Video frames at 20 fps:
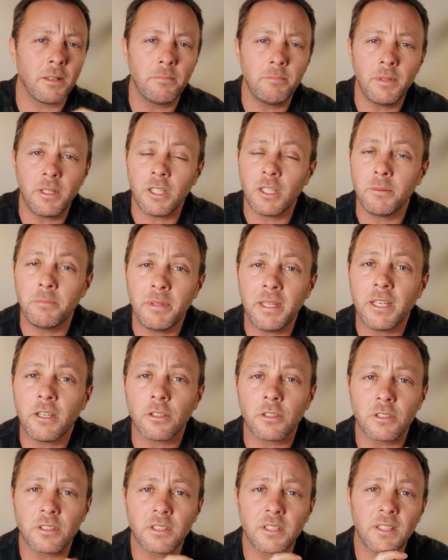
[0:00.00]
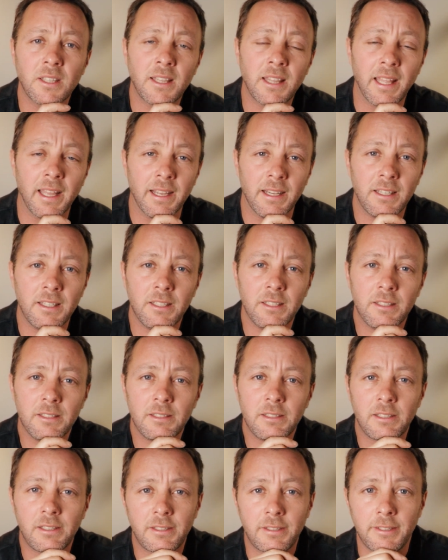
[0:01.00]
of millimeters thick,
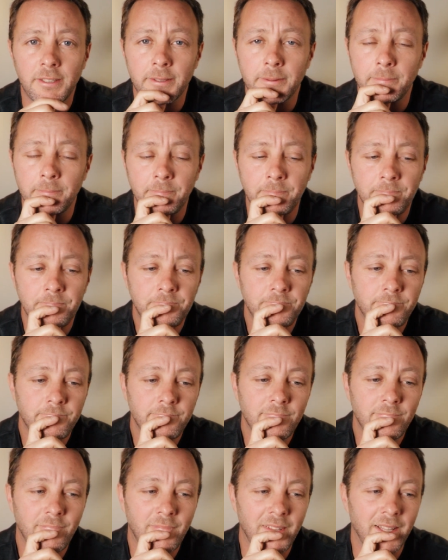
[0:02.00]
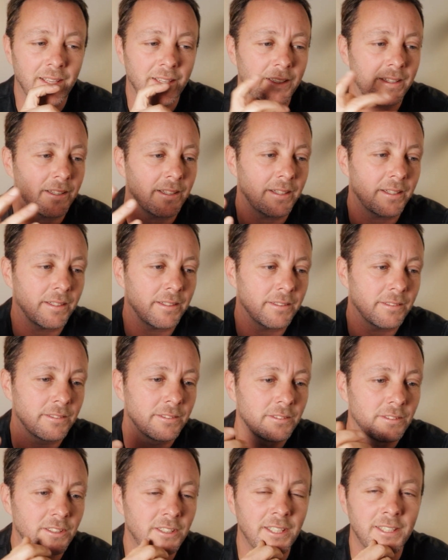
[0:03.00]
like a
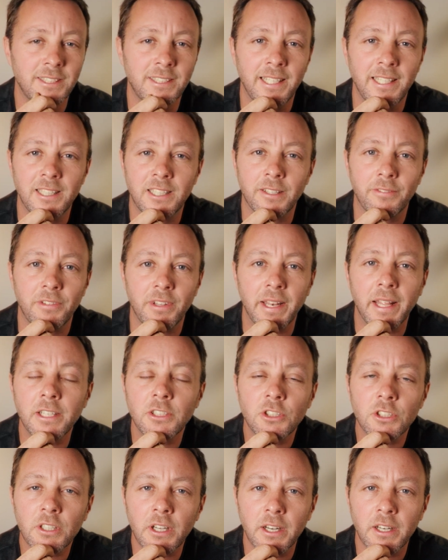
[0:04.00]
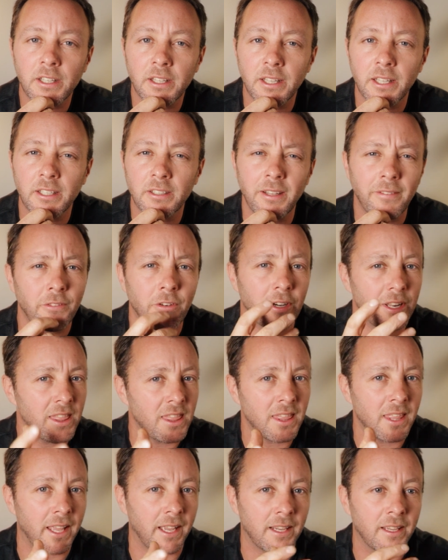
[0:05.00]
1/16 of an inch kind of thing, not very
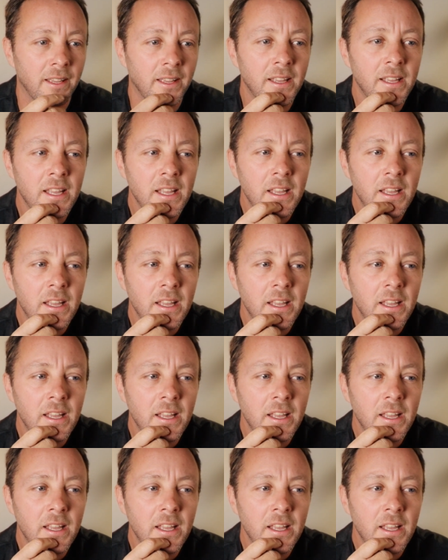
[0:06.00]
thick.